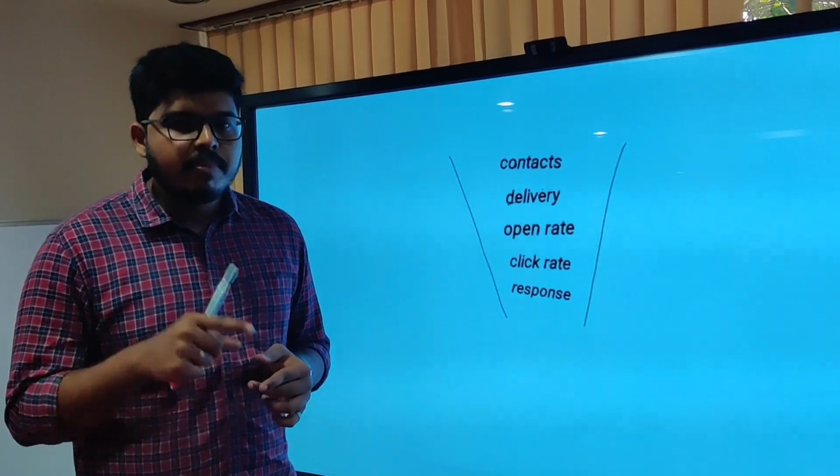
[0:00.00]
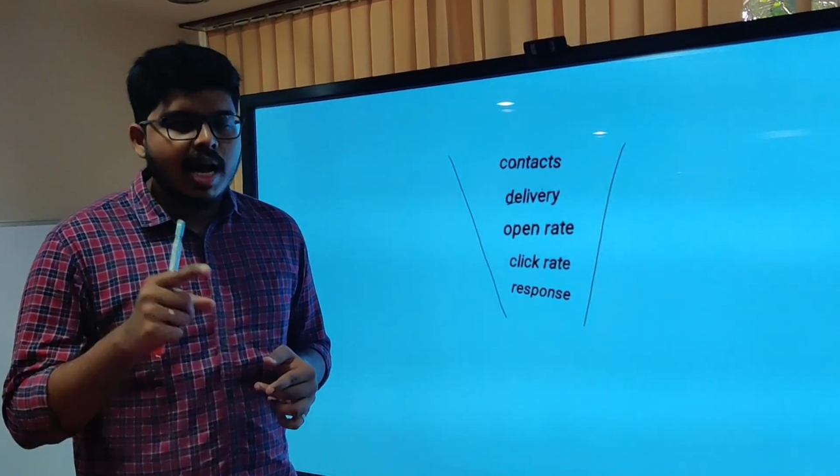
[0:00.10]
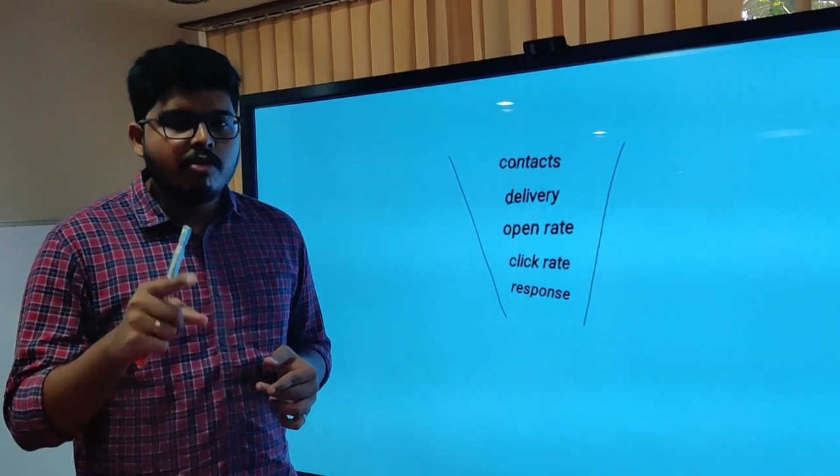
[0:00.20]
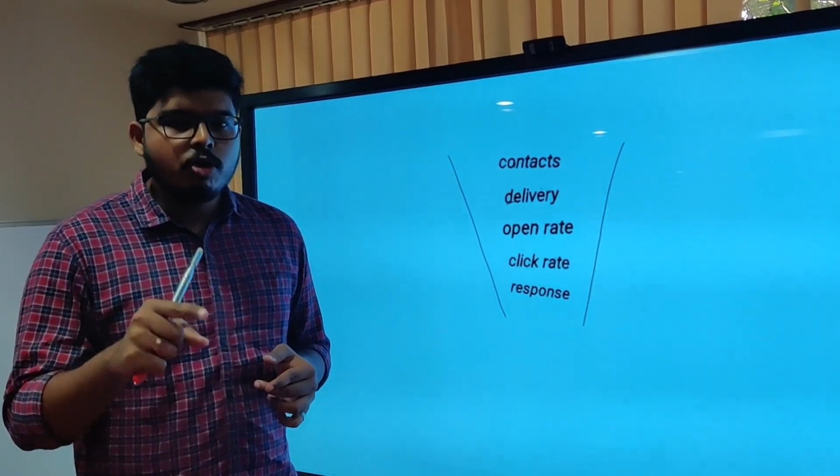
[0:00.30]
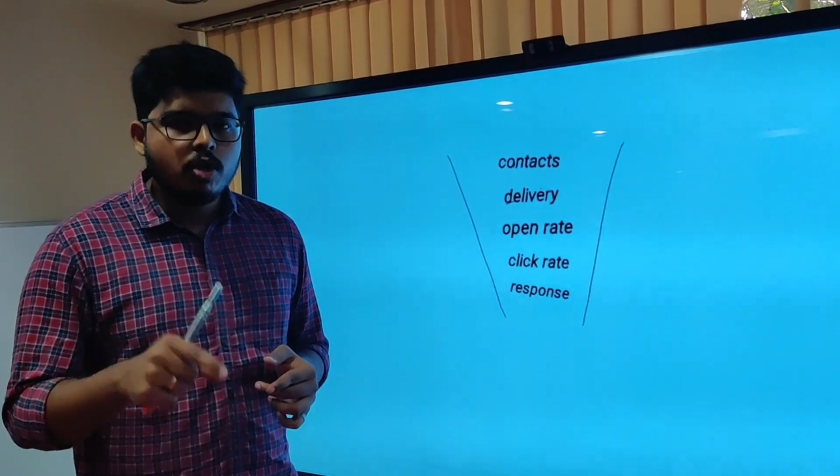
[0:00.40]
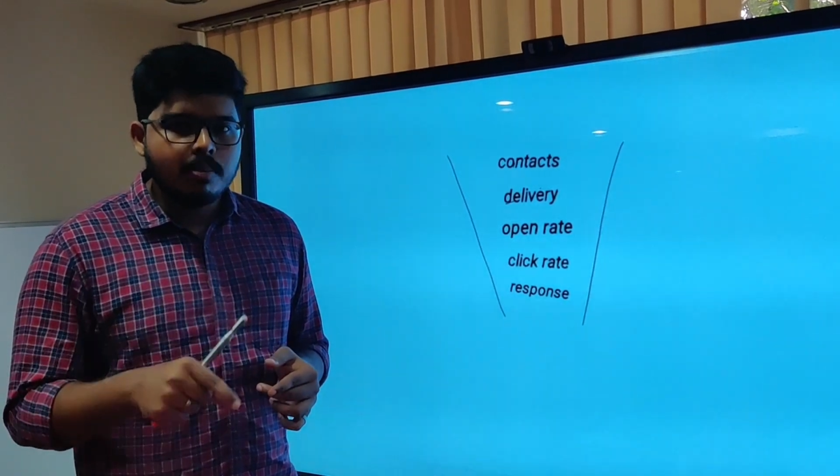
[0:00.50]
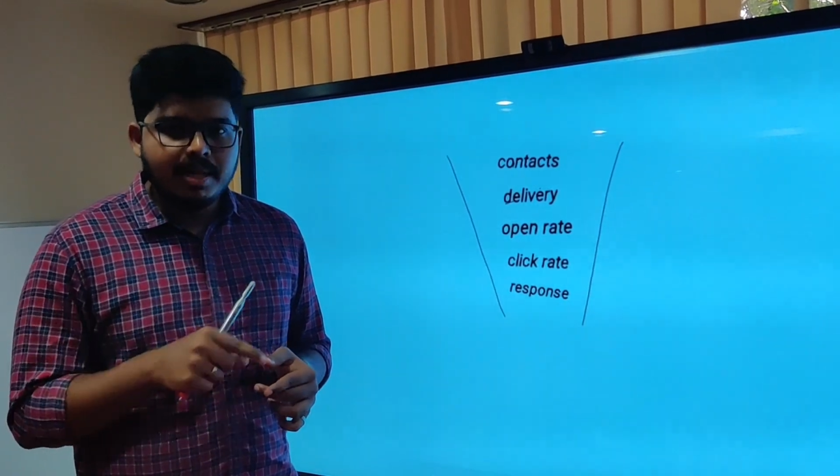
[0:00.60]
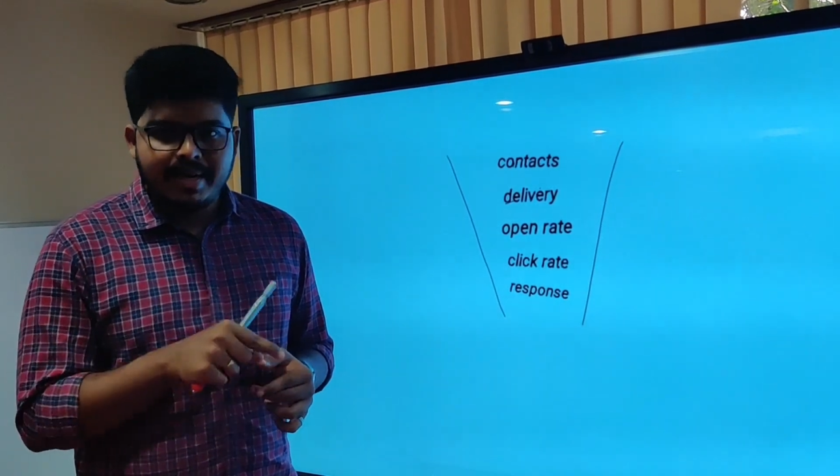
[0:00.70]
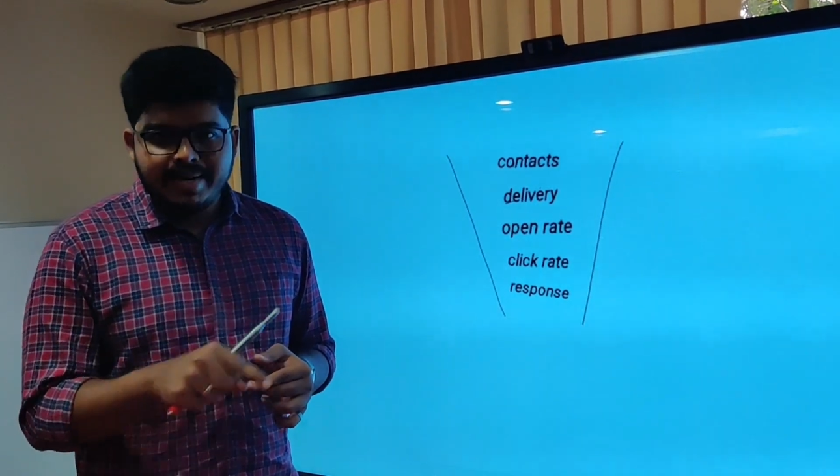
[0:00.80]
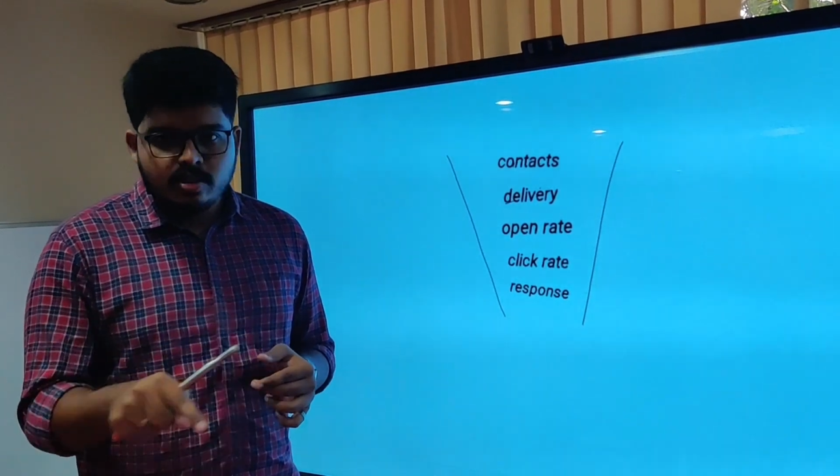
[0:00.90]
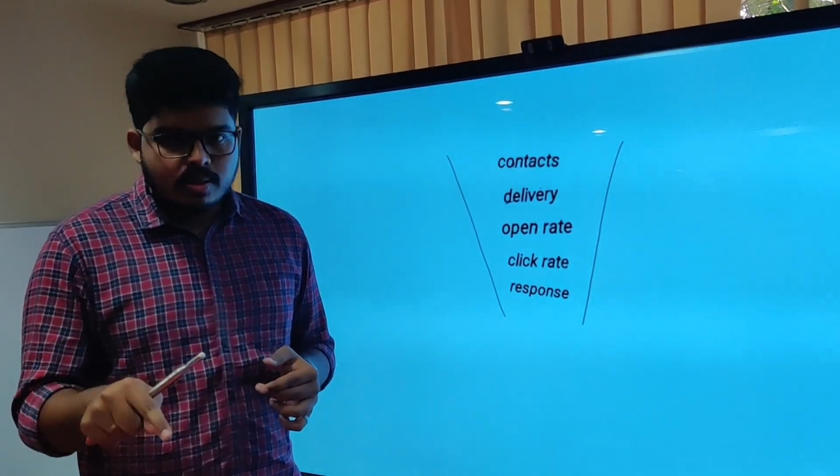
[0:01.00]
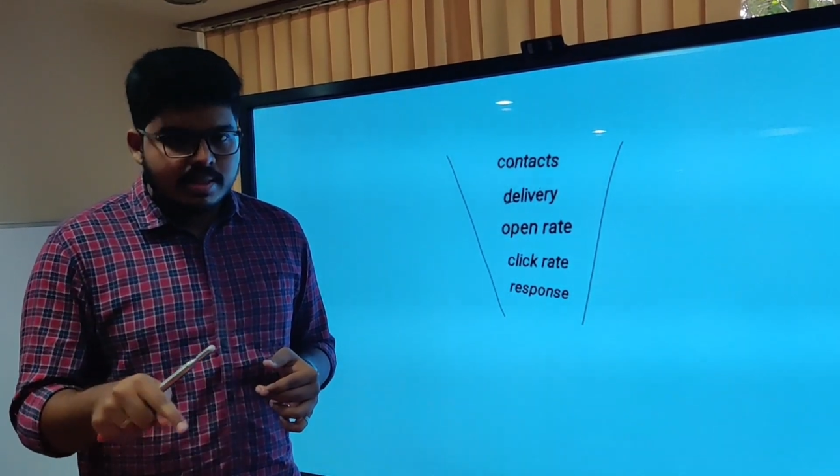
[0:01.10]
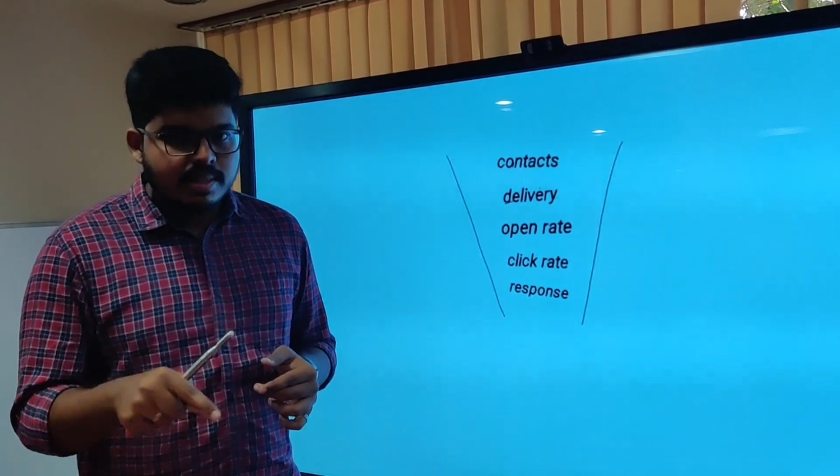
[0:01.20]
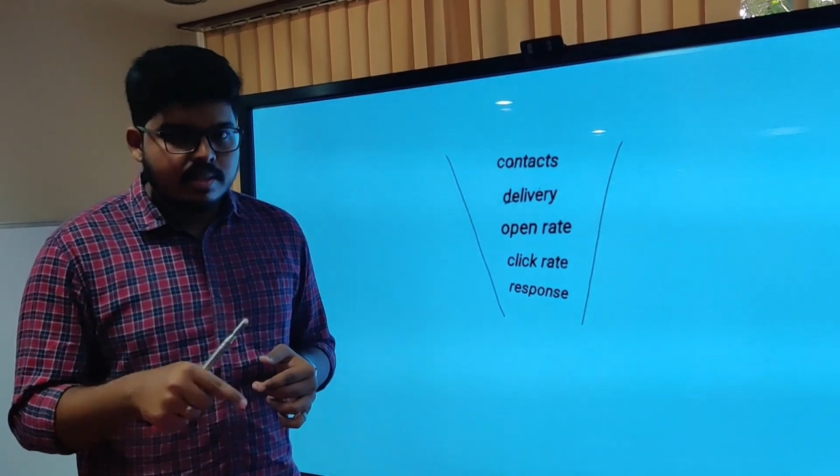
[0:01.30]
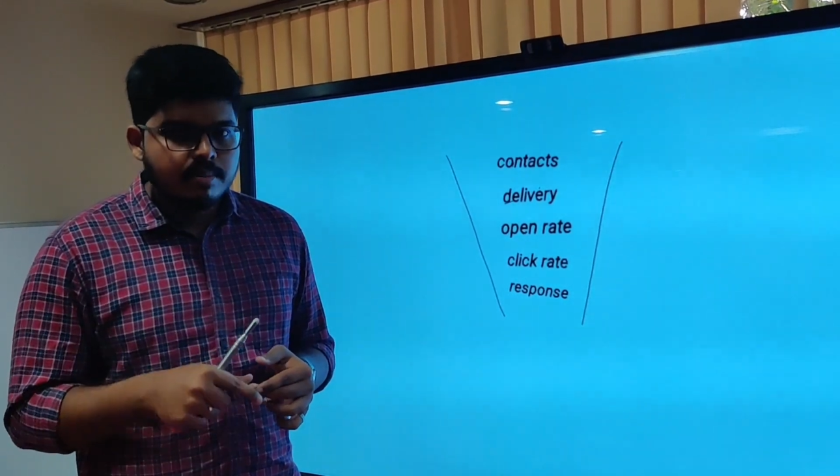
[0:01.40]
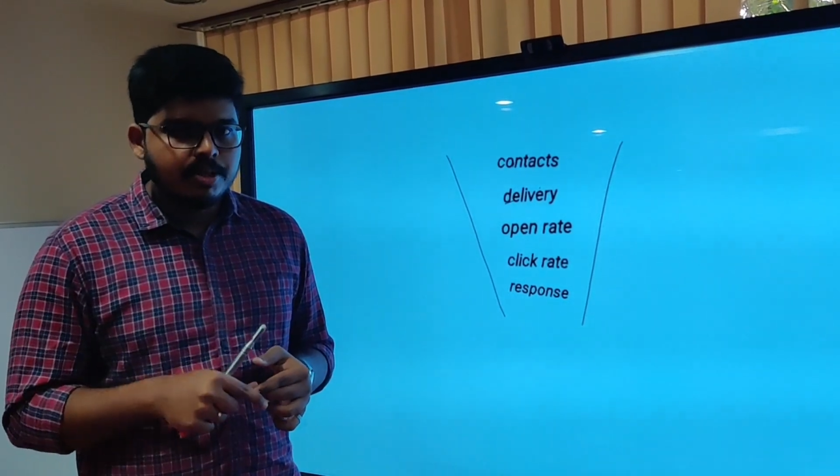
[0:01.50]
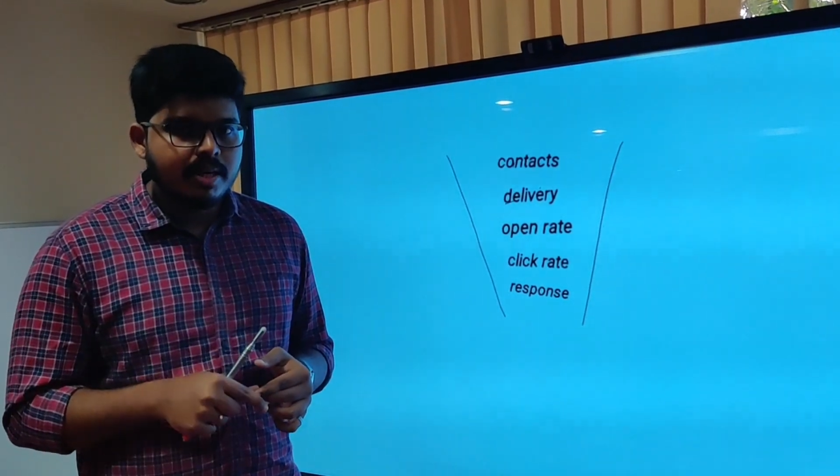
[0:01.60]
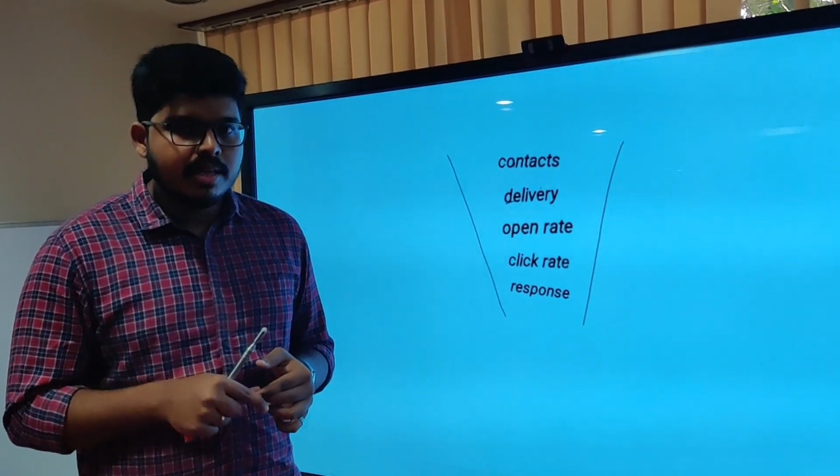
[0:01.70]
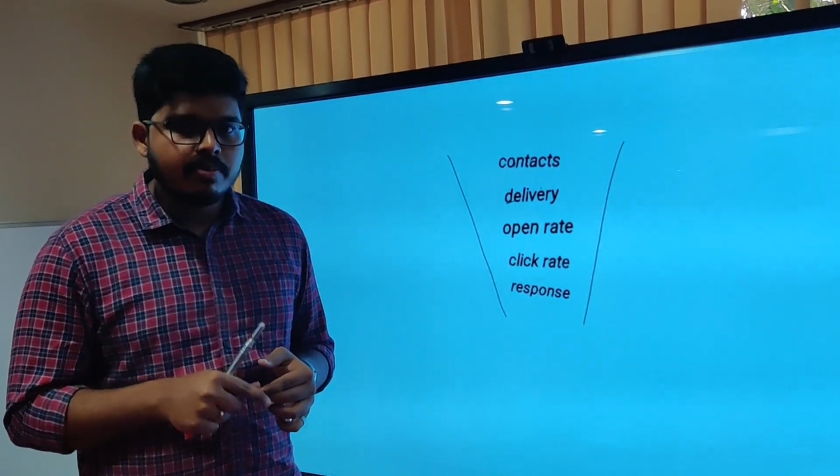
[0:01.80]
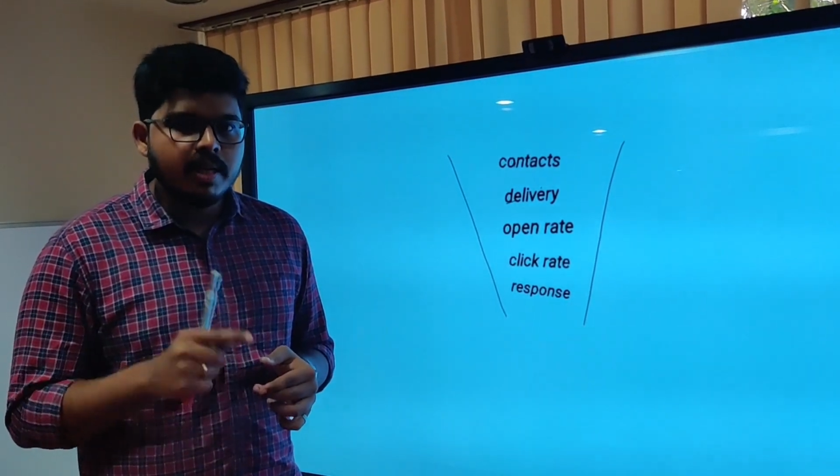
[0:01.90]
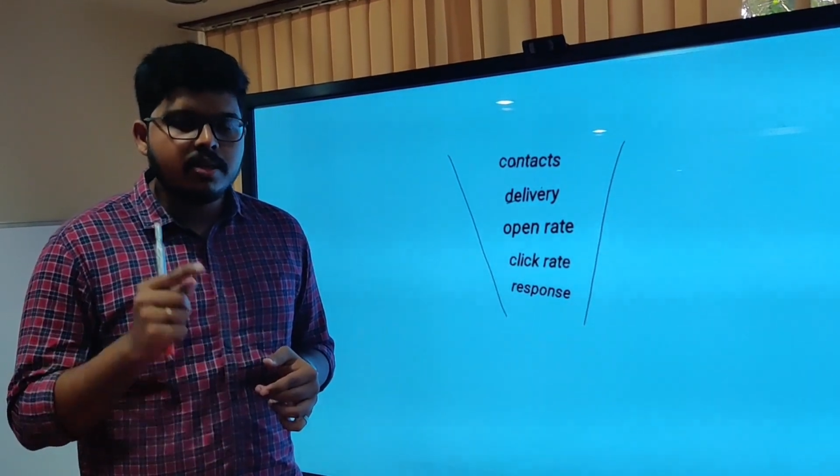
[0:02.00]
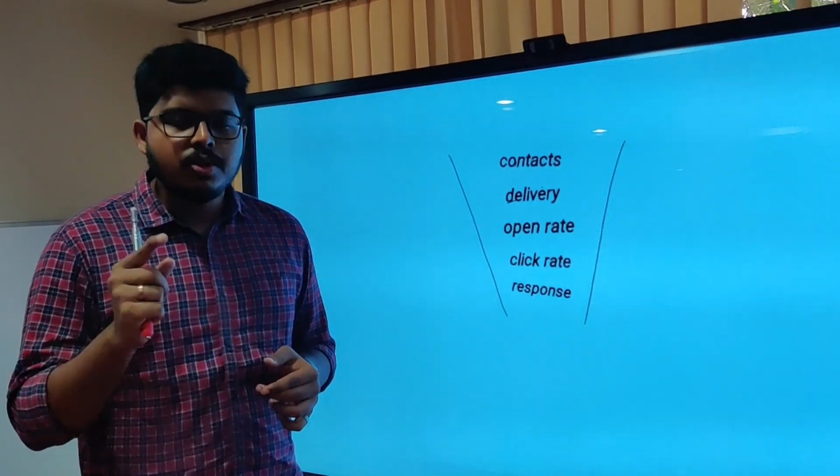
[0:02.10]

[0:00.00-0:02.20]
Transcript: I will drop the links on the description as well.